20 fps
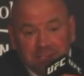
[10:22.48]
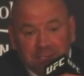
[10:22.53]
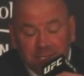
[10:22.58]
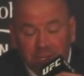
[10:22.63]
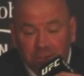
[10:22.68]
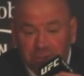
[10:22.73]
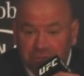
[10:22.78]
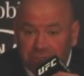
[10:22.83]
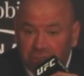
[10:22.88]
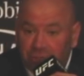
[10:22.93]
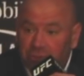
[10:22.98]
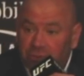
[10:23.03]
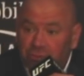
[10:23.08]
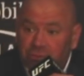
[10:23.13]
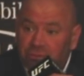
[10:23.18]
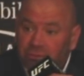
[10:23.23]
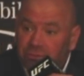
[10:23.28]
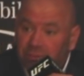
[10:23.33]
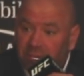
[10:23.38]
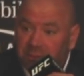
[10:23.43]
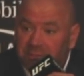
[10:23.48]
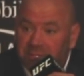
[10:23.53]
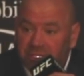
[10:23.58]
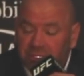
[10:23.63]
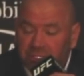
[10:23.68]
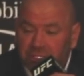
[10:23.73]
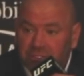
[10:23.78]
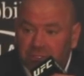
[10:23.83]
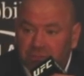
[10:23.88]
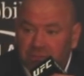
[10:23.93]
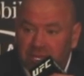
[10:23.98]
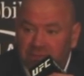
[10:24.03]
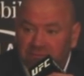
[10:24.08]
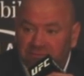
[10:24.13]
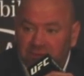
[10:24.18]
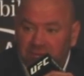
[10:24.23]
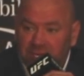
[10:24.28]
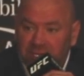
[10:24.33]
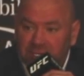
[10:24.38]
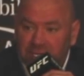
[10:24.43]
the O2. I mean, you could do
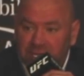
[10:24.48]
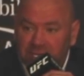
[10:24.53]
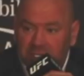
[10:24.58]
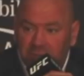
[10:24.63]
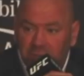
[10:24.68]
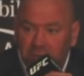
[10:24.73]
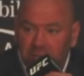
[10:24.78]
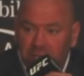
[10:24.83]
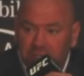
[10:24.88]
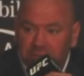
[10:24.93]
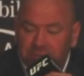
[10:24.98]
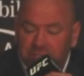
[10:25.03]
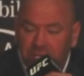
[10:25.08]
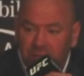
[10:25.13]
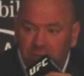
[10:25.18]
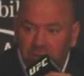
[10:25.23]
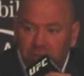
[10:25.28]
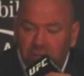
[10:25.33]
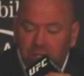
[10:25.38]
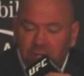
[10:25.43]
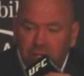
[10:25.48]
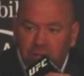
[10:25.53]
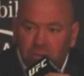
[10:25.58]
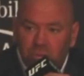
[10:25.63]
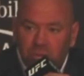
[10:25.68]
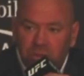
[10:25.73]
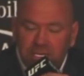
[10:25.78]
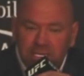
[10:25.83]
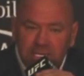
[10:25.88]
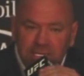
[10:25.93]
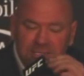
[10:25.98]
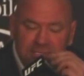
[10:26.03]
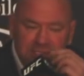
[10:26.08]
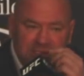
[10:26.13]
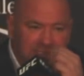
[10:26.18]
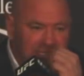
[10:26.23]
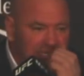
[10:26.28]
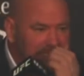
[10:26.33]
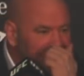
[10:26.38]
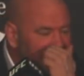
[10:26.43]
that fight anywhere. So we need to
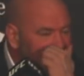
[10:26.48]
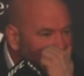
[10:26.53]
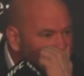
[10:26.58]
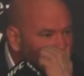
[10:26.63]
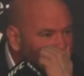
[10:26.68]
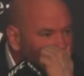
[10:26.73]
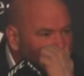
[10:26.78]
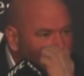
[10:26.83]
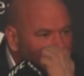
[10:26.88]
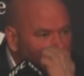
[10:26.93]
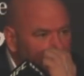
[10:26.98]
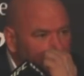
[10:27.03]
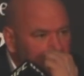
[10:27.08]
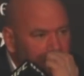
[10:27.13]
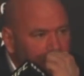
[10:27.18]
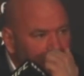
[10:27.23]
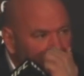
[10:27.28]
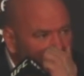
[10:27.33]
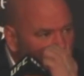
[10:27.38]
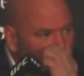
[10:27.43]
sit down and look